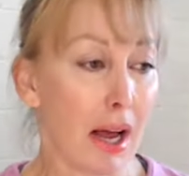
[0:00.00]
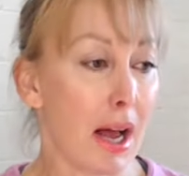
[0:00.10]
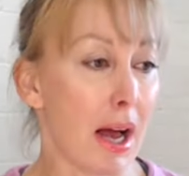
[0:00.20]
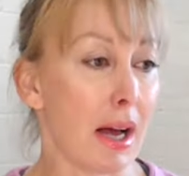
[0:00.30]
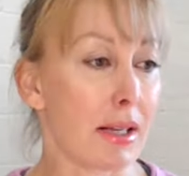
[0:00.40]

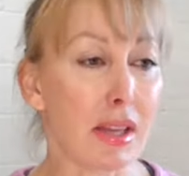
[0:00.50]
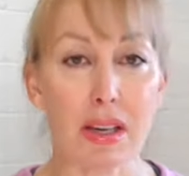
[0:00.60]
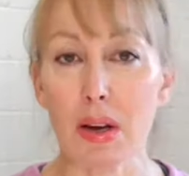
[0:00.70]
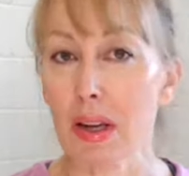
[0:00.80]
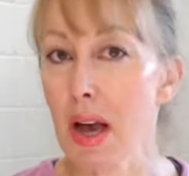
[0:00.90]
So they
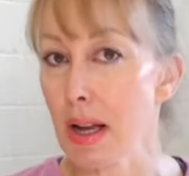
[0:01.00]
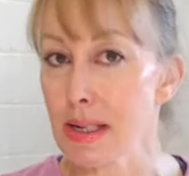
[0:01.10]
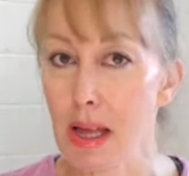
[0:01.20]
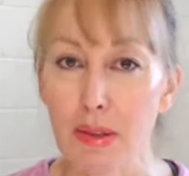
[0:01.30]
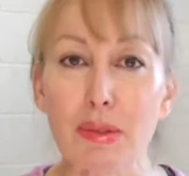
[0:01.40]
don't cut
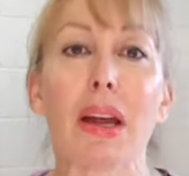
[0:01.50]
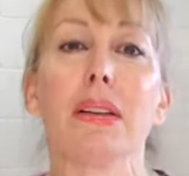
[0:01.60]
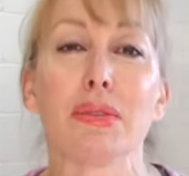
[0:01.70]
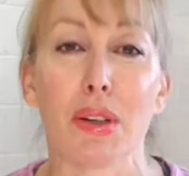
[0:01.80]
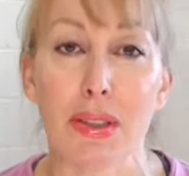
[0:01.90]
down the
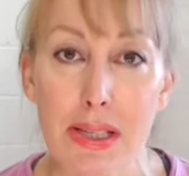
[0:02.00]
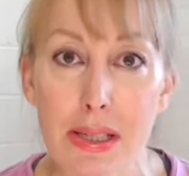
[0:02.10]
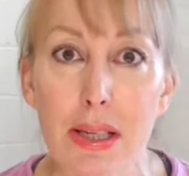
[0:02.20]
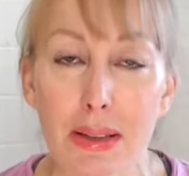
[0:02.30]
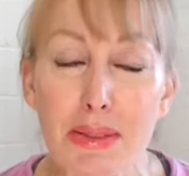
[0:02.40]

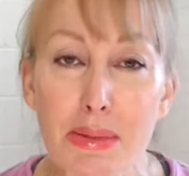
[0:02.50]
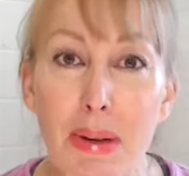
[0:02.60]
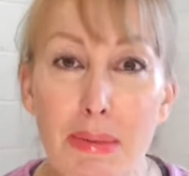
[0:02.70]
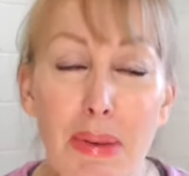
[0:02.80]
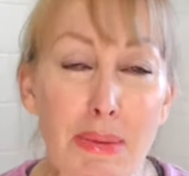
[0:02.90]
rainforest to
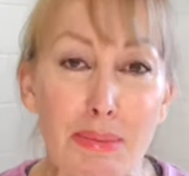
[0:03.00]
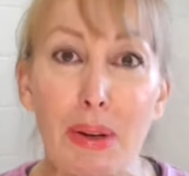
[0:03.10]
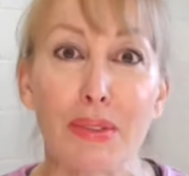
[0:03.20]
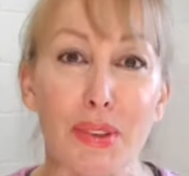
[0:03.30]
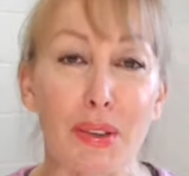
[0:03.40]
make
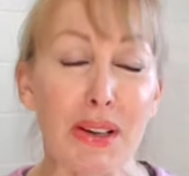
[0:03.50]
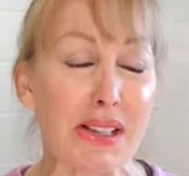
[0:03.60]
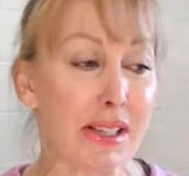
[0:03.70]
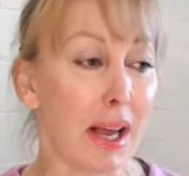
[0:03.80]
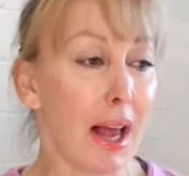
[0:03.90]
bamboo
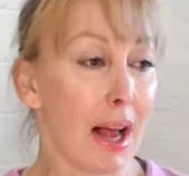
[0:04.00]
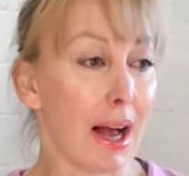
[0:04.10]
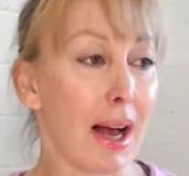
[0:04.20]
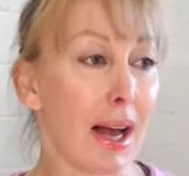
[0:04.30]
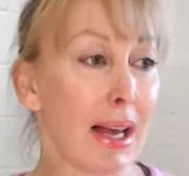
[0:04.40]
forests.
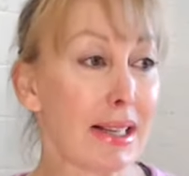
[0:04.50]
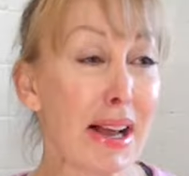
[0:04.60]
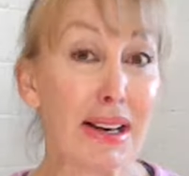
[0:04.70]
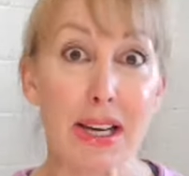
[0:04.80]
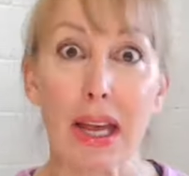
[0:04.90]
It
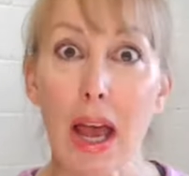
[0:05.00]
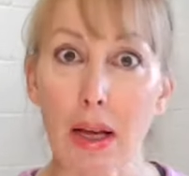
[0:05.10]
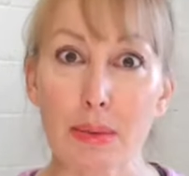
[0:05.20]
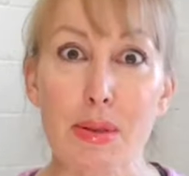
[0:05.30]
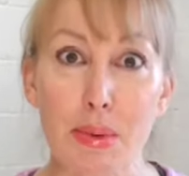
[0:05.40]
actually
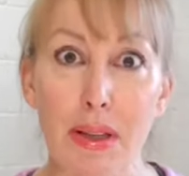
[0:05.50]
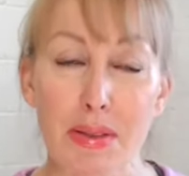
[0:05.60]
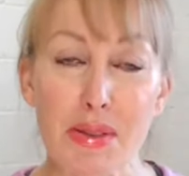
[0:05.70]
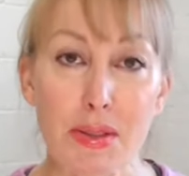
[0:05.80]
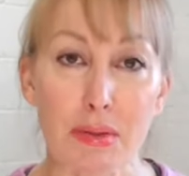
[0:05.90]
helps with
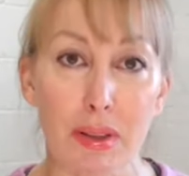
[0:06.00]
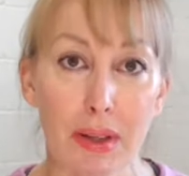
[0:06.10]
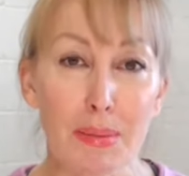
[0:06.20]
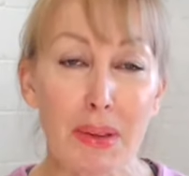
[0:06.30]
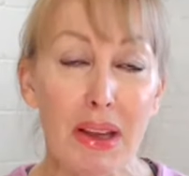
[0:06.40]
sort of
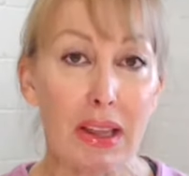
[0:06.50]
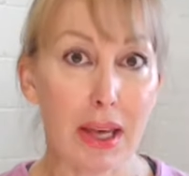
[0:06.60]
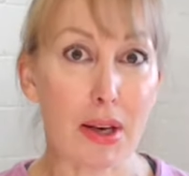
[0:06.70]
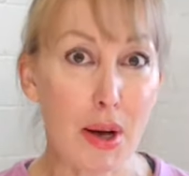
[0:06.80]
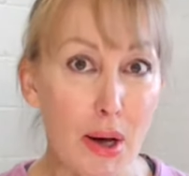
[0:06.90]
the
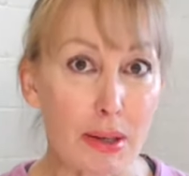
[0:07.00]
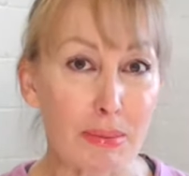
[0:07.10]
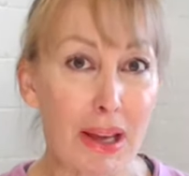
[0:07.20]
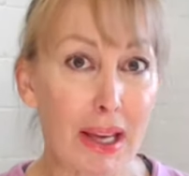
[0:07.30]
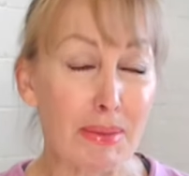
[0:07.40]

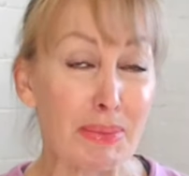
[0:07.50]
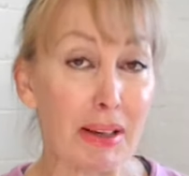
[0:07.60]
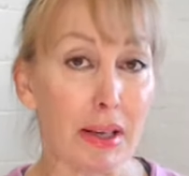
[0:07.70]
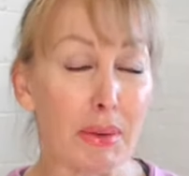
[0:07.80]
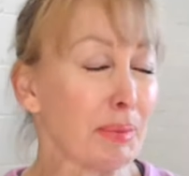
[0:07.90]
economy,
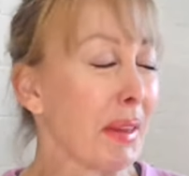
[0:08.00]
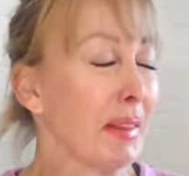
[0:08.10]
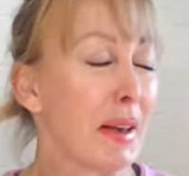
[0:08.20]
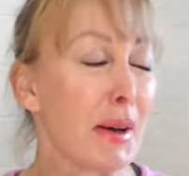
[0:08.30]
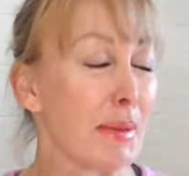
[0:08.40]
but
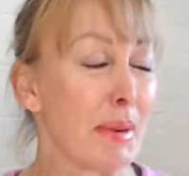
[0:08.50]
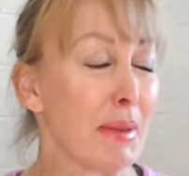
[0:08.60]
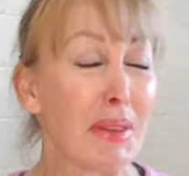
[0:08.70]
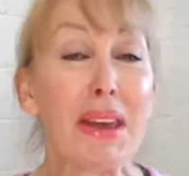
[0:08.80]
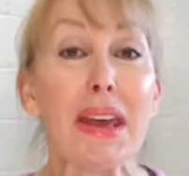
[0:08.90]
the
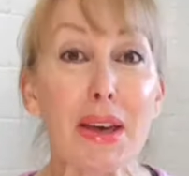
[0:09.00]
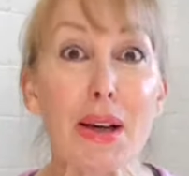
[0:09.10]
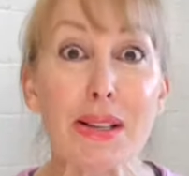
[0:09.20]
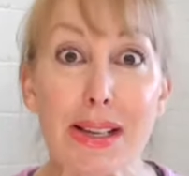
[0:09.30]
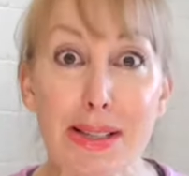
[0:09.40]

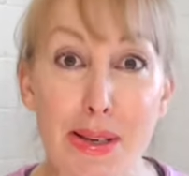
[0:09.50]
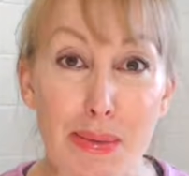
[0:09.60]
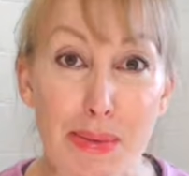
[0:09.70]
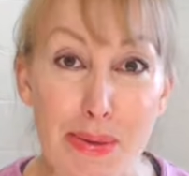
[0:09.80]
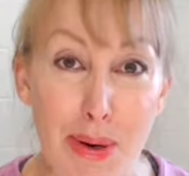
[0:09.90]

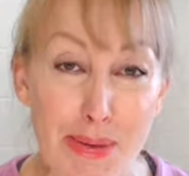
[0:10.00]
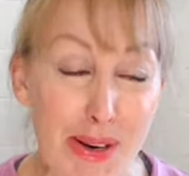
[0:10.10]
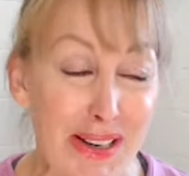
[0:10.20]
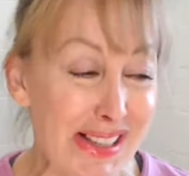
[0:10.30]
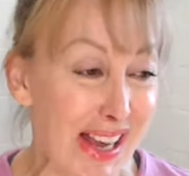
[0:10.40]
ecosystem is what I'm
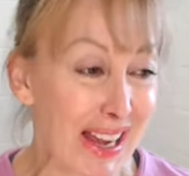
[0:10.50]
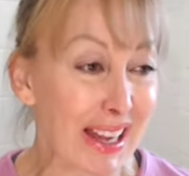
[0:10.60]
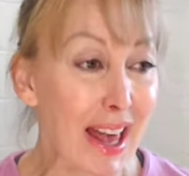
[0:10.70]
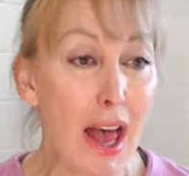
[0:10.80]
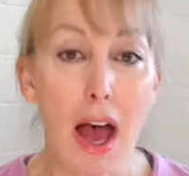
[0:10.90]
trying to
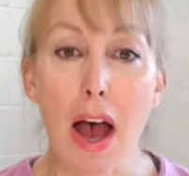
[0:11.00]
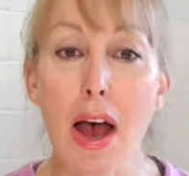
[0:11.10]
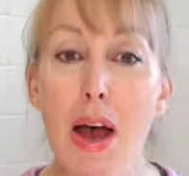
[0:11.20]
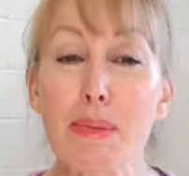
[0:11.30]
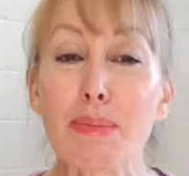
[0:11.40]
say.
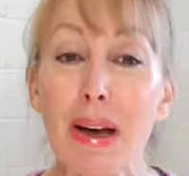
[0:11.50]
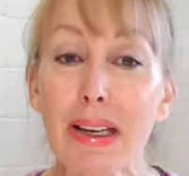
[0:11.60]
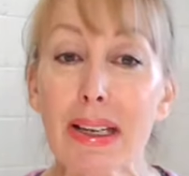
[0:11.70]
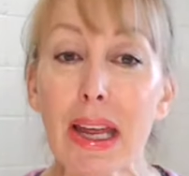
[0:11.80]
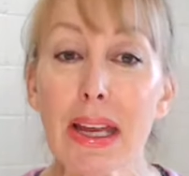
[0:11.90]
But
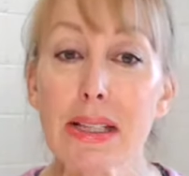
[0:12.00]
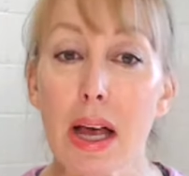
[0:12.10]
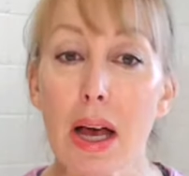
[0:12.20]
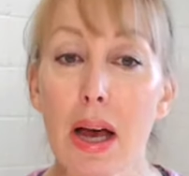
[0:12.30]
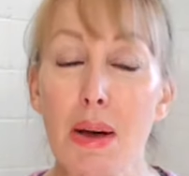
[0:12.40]
it is,
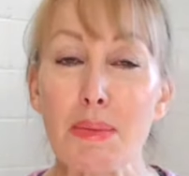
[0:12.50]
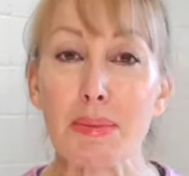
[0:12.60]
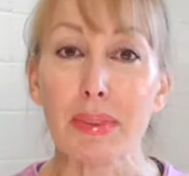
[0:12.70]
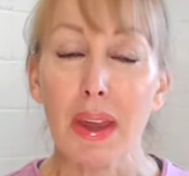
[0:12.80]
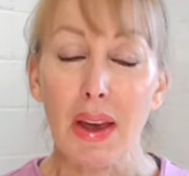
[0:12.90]

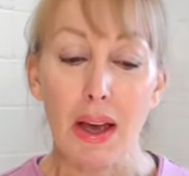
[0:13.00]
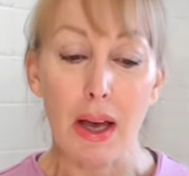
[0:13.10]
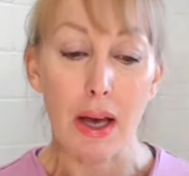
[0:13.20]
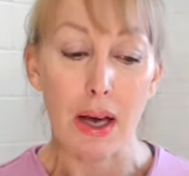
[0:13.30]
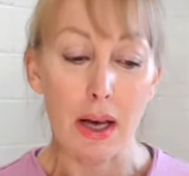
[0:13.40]

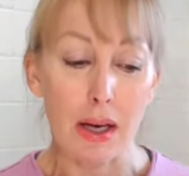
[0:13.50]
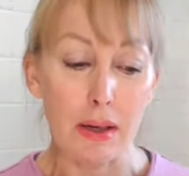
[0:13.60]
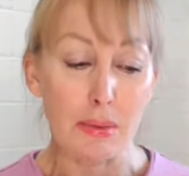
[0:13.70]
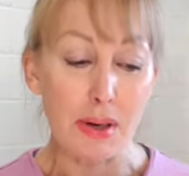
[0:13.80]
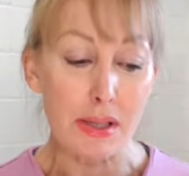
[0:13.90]

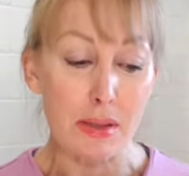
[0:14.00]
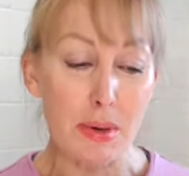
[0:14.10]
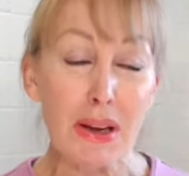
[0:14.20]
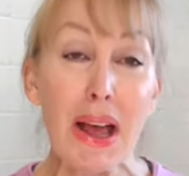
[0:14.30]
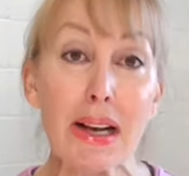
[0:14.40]
what's the
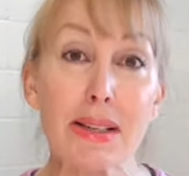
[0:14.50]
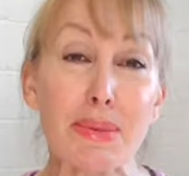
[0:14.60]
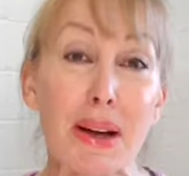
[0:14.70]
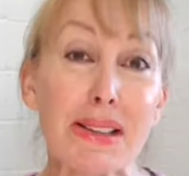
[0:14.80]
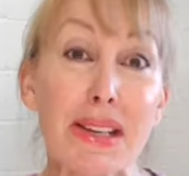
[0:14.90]
word?
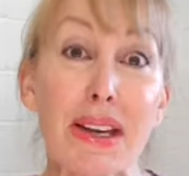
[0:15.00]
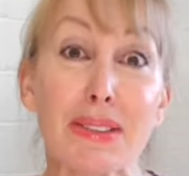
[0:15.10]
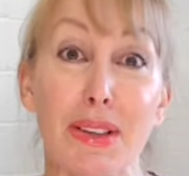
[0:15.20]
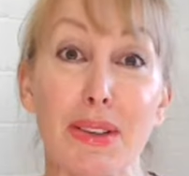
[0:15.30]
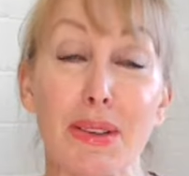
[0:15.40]

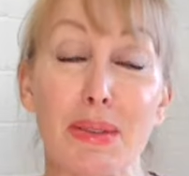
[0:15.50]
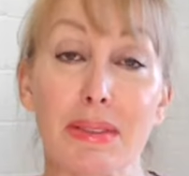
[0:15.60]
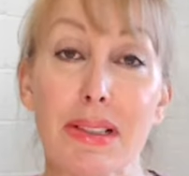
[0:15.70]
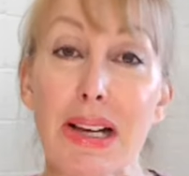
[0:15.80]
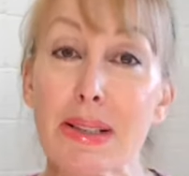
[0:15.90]
Antibacterial.
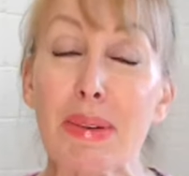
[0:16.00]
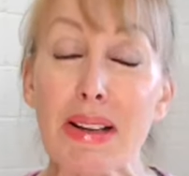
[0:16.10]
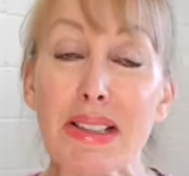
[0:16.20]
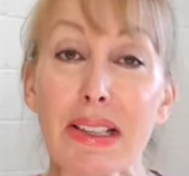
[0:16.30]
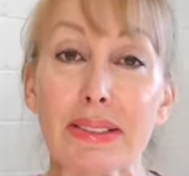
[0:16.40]
It's
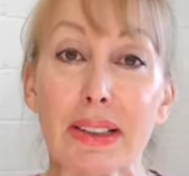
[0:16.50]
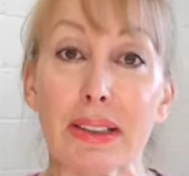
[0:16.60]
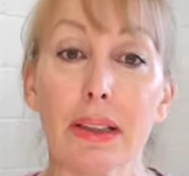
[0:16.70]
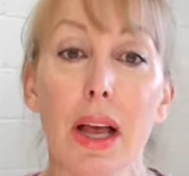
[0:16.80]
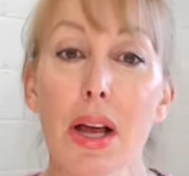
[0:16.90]
antibacterial.